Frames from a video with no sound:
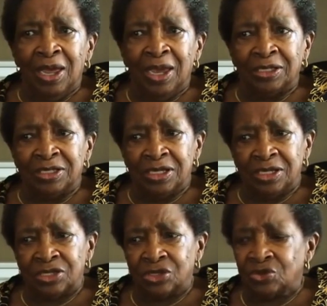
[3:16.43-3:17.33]
acting
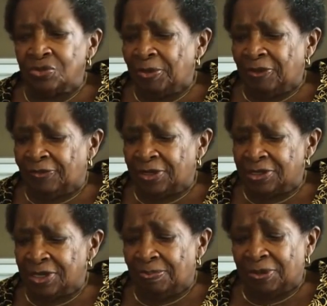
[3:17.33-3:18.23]
as a
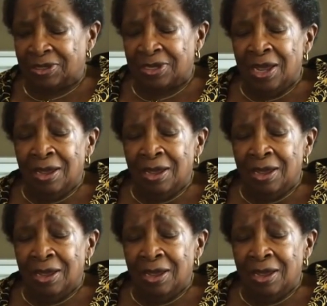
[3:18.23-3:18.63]
supervisor, but